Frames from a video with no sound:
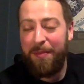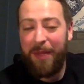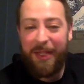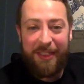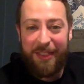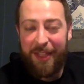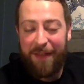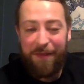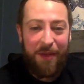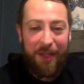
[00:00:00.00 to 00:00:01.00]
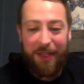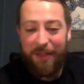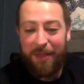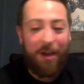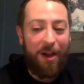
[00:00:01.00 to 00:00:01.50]
My niece and nephew, I
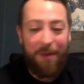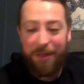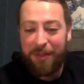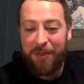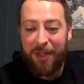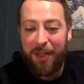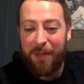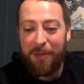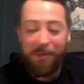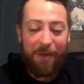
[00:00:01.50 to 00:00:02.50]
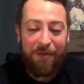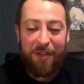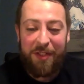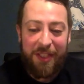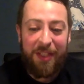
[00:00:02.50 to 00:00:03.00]
give them comics sometimes. My
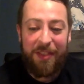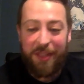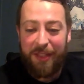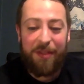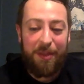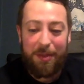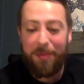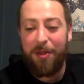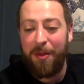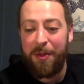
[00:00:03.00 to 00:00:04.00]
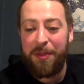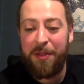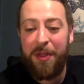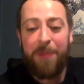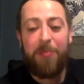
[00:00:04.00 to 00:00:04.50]
friends' kids, I give them some comics.